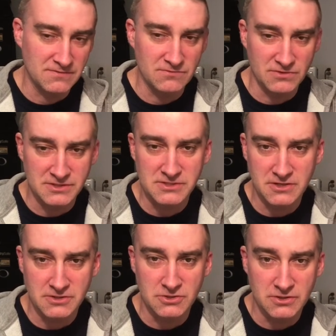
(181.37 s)
of it really
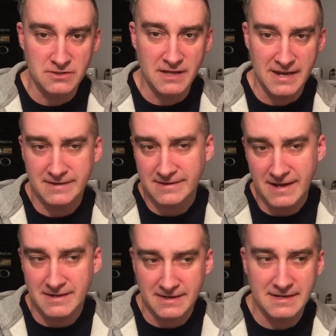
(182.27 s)
started to look like,
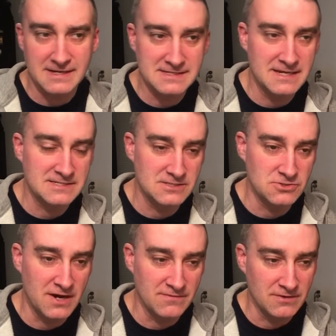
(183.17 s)
again, like an ATST
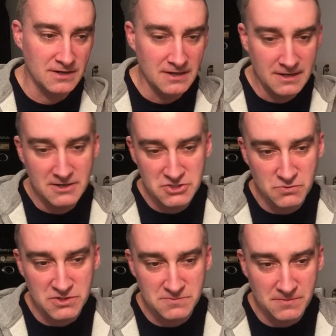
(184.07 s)
driver, to
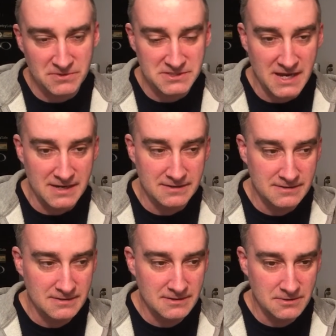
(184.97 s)
which people said,
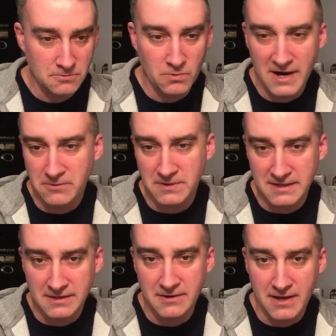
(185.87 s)
why do we
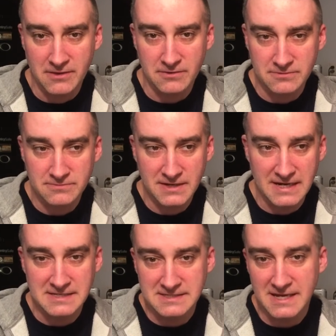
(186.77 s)
need another
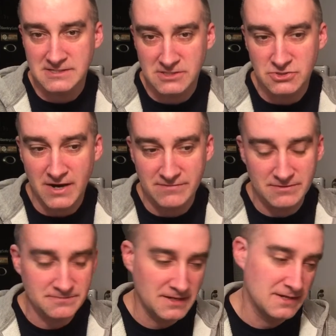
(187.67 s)
ATST
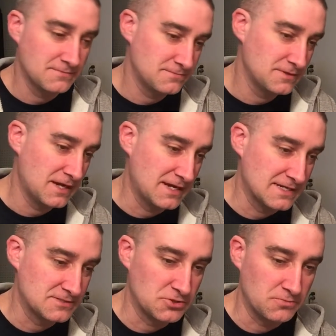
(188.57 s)
driver? And I
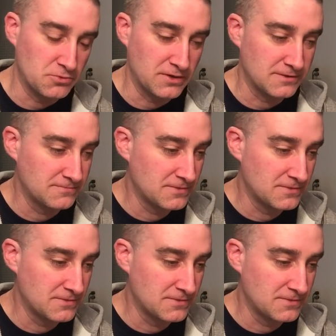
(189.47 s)
guess good point.